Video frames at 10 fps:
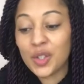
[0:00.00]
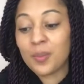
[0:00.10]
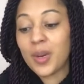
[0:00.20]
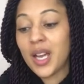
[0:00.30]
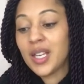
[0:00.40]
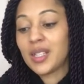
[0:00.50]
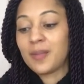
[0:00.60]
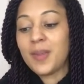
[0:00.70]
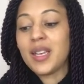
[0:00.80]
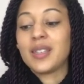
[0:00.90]
jumper it's
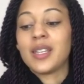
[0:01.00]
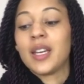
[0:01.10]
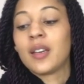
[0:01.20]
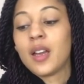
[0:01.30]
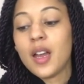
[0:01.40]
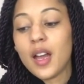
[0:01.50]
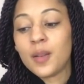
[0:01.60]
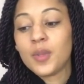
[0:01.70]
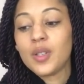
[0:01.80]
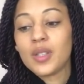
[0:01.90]
amazing
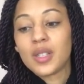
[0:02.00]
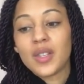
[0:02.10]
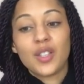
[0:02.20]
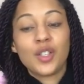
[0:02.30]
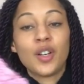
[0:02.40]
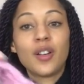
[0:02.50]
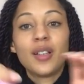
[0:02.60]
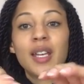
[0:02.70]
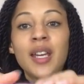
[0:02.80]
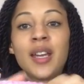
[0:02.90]
I'm using this
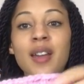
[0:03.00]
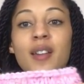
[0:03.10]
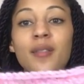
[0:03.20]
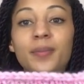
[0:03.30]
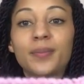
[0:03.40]
yarn here.